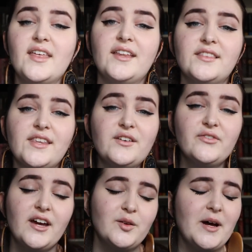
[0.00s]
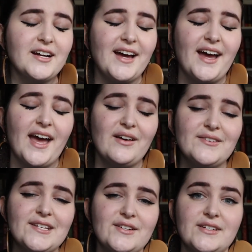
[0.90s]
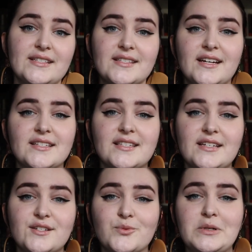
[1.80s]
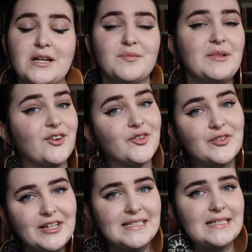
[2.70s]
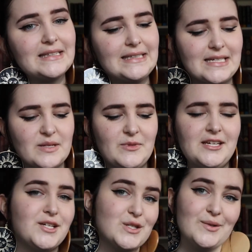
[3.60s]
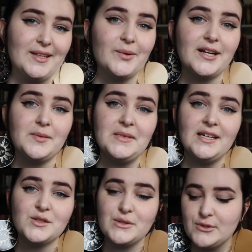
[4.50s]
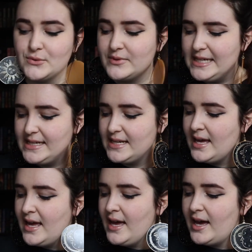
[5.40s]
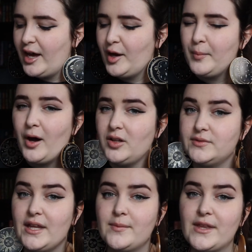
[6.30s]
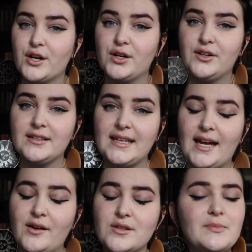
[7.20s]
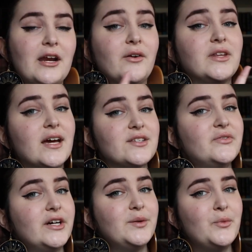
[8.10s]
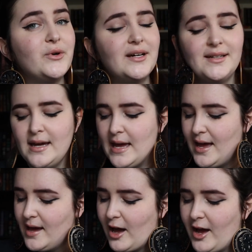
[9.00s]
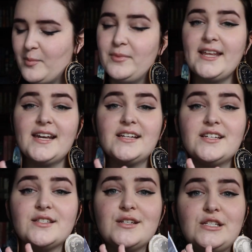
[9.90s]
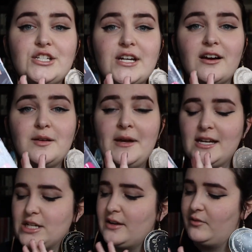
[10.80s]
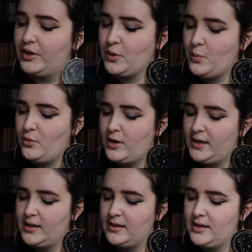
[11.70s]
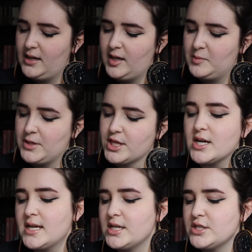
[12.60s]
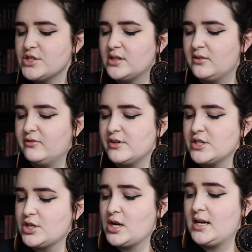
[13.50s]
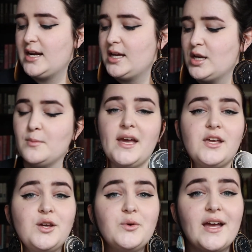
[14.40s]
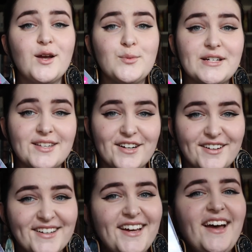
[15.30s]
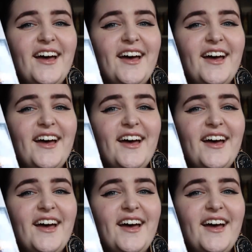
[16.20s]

Then the final manga I have to discuss is one my friend lent me because she really wanted me to read all of them that are currently out, but I only got to volume 1. But that is Cherry Magic, volume 1. 30 years of virginity can make you a wizard.